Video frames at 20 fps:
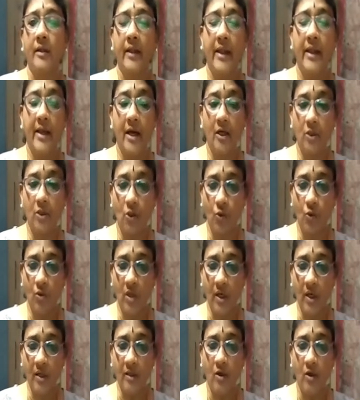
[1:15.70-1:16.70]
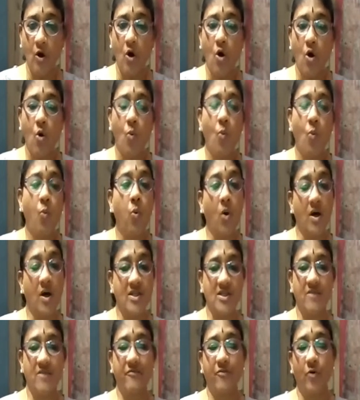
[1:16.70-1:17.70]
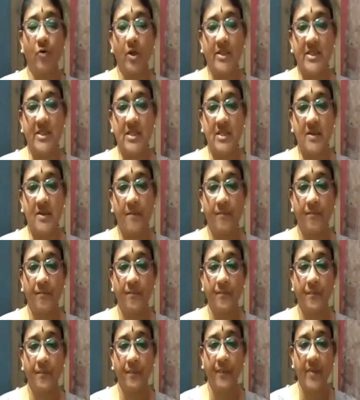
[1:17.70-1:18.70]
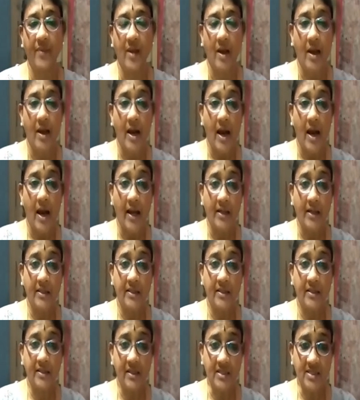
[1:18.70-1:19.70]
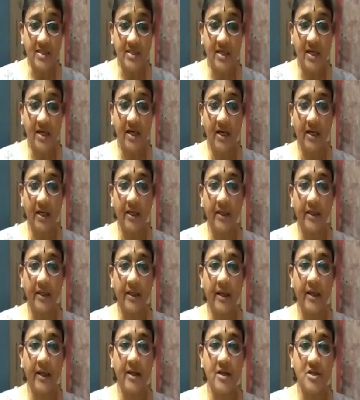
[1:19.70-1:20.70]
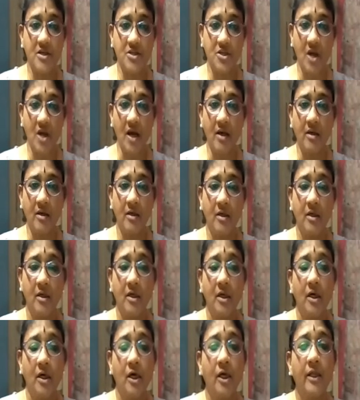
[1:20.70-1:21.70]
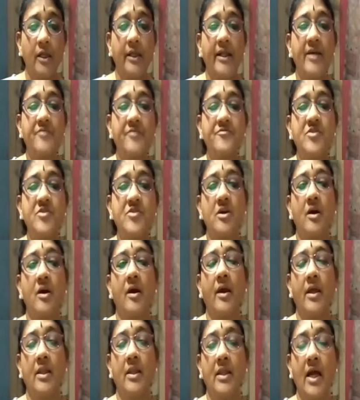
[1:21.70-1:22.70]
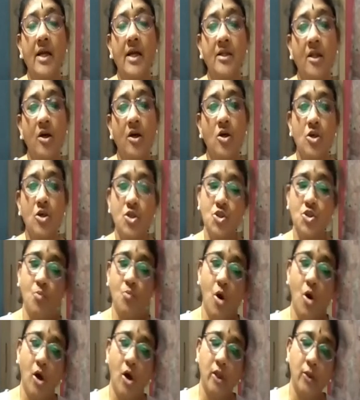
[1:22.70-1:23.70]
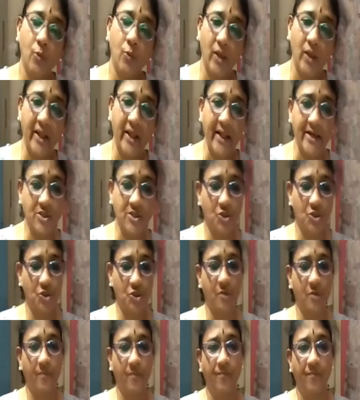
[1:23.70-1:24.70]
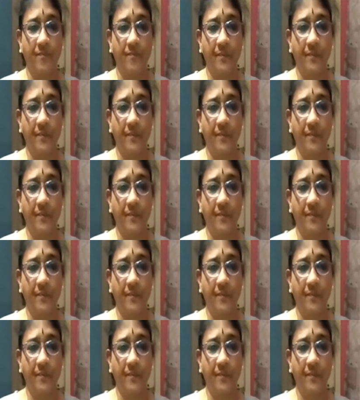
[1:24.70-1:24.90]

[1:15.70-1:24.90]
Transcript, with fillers: near to the waterfalls. And this girl, Girisha, lived in that small village.